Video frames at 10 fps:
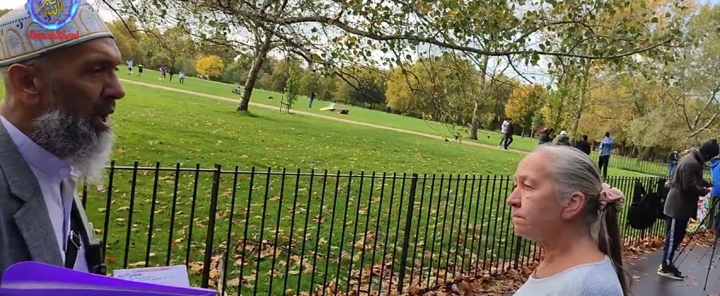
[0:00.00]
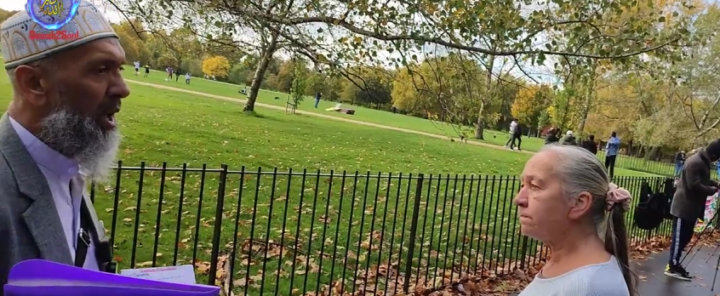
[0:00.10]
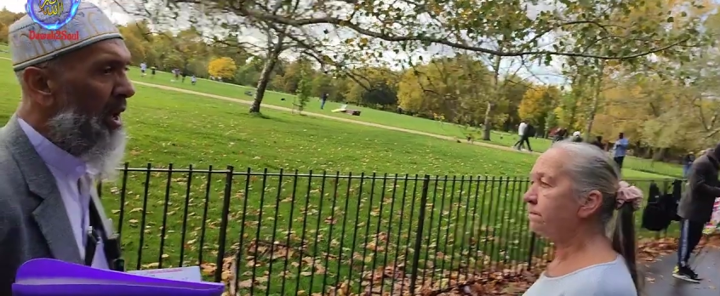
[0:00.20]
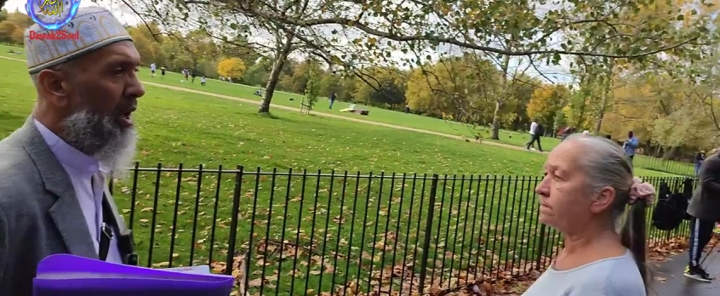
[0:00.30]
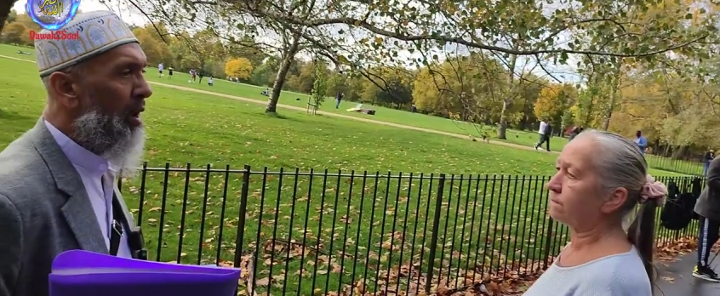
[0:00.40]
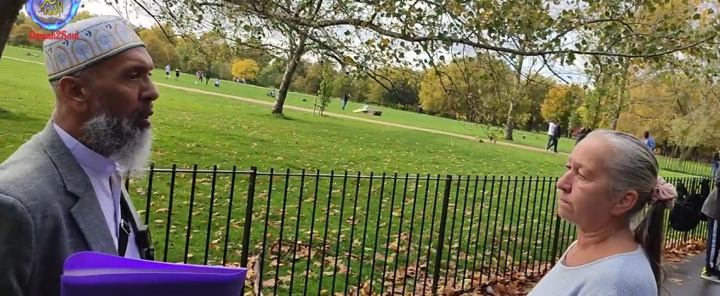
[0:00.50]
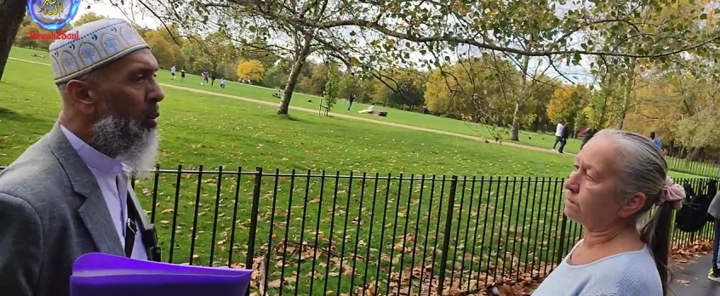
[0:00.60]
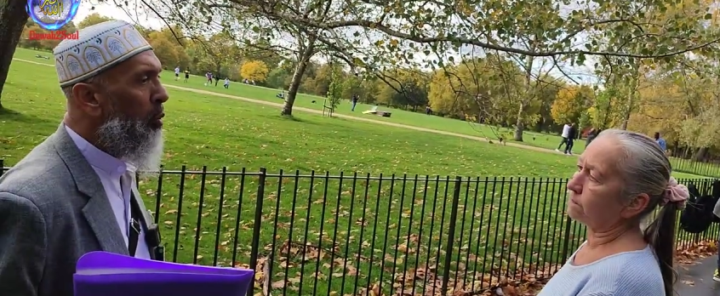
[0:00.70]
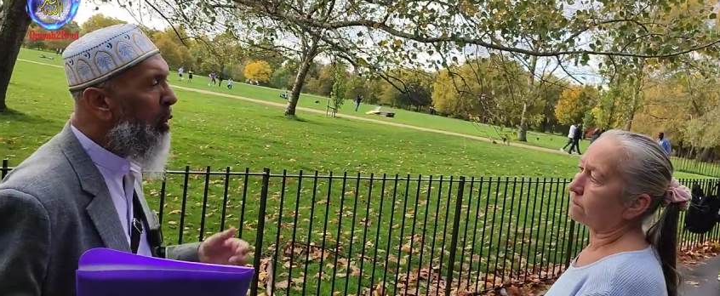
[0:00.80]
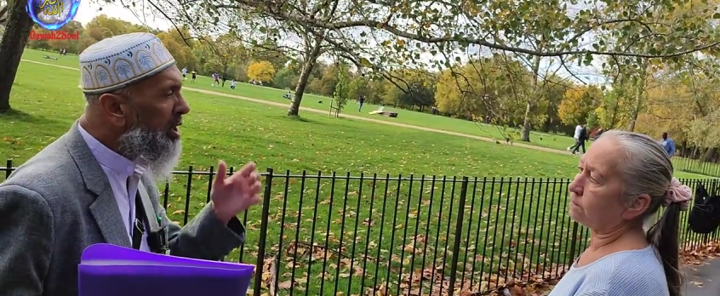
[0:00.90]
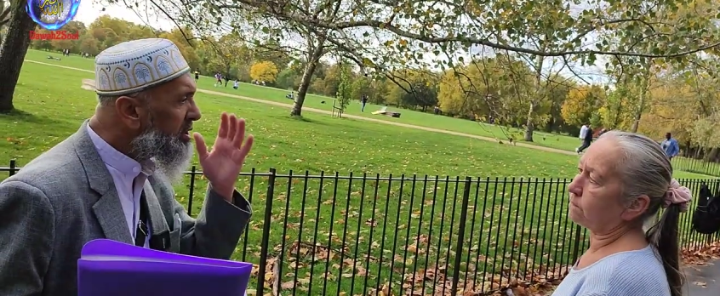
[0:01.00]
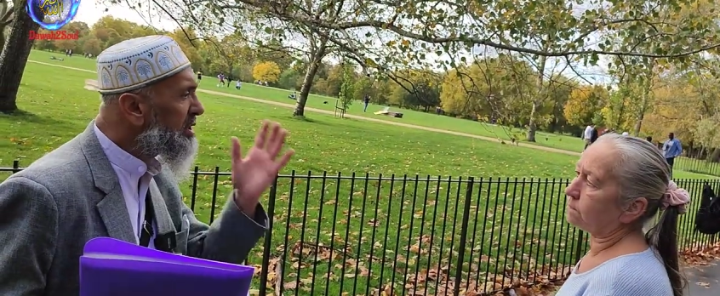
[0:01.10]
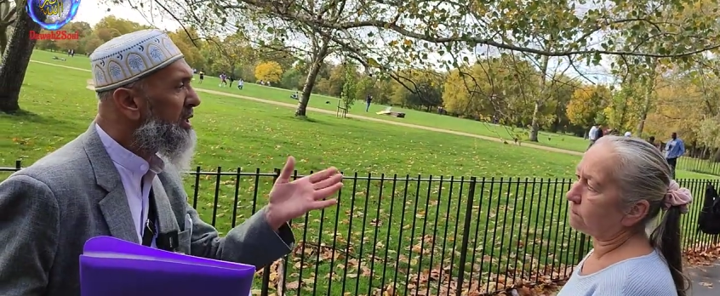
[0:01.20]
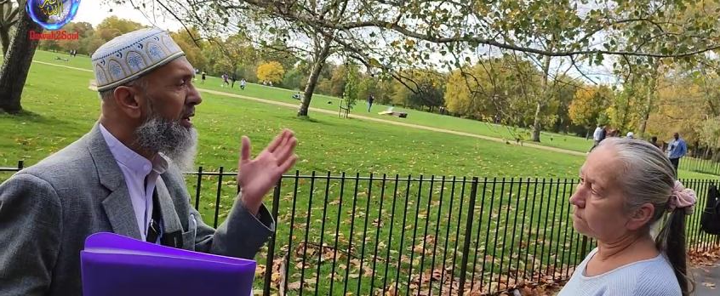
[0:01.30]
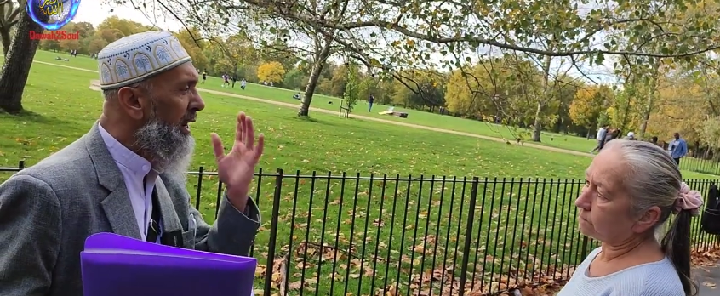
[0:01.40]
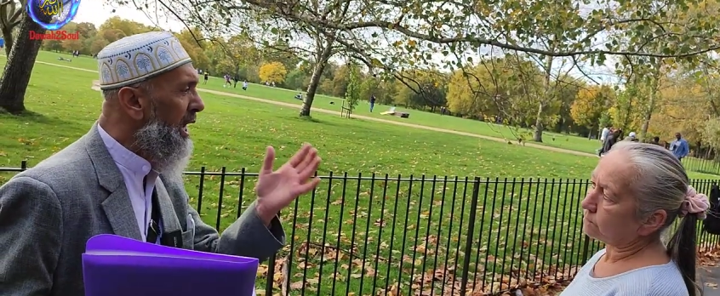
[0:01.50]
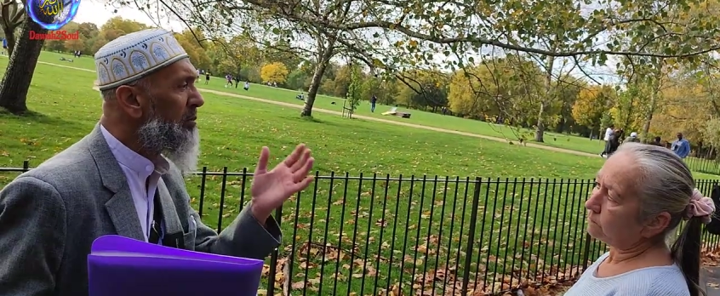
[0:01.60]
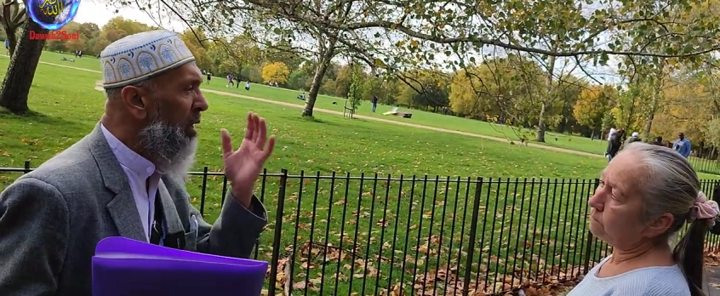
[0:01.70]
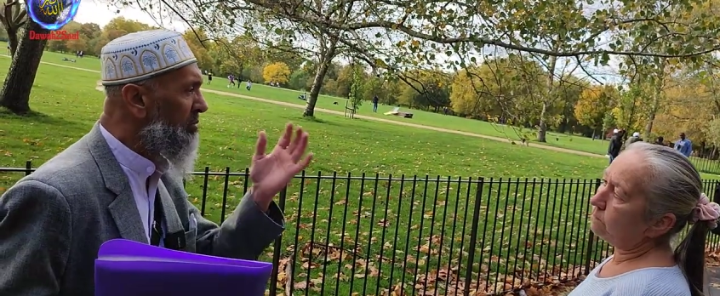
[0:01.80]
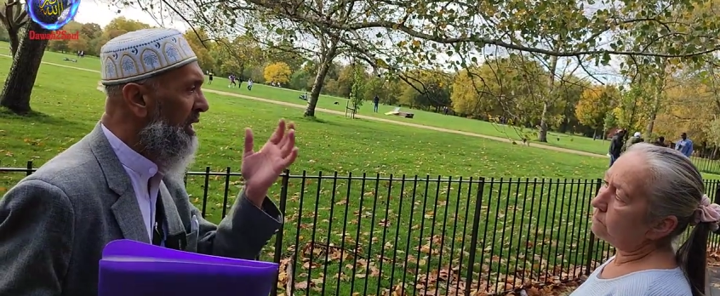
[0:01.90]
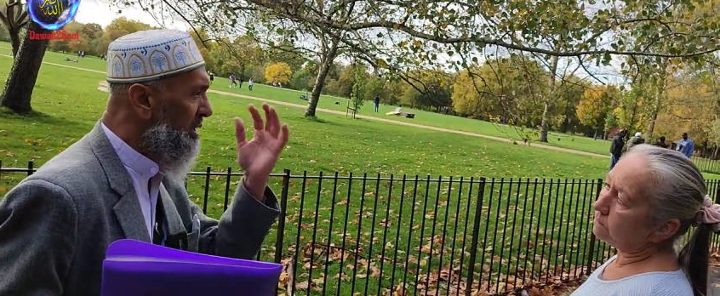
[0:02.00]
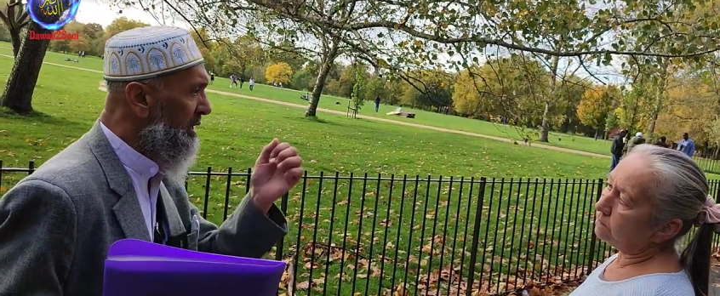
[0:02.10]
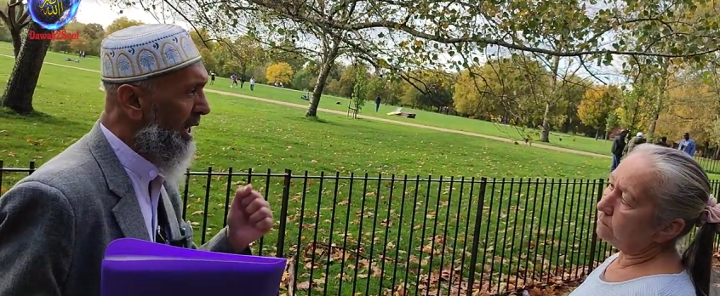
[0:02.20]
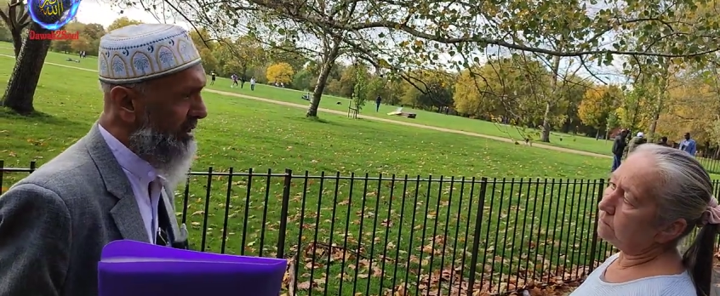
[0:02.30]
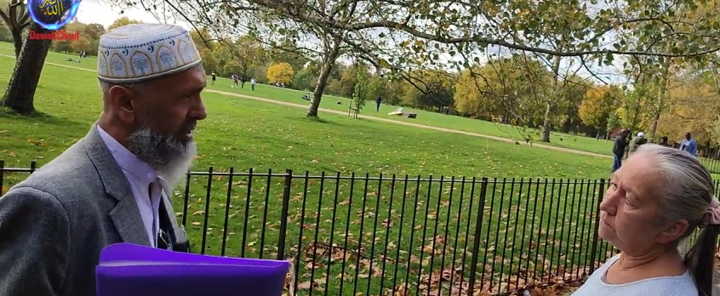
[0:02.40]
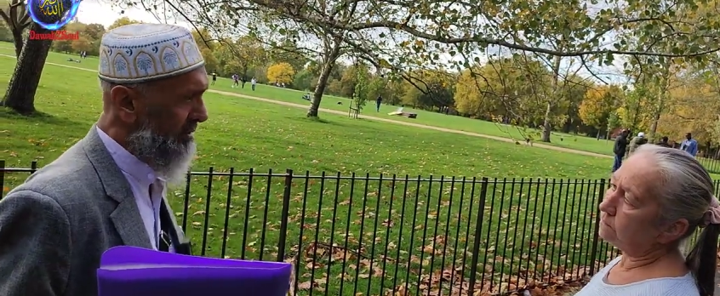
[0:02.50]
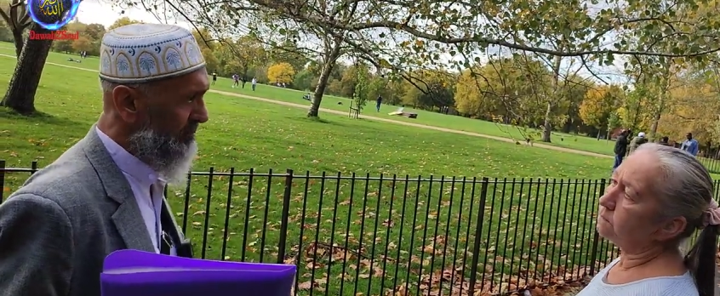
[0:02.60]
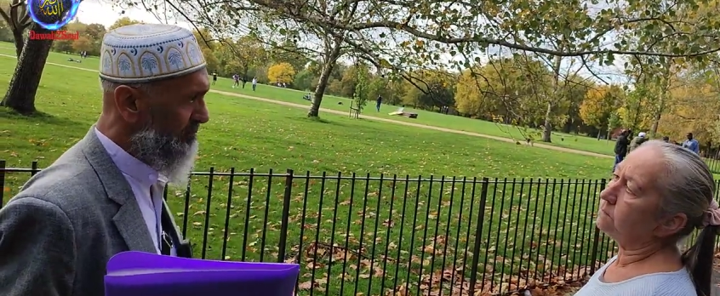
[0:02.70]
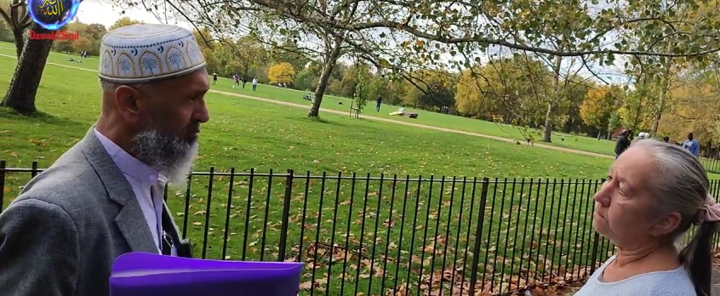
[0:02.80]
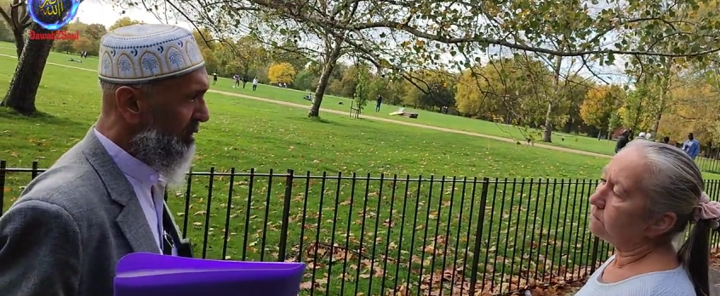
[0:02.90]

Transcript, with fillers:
Speaker 1: mm. uh, what is the name of the creator?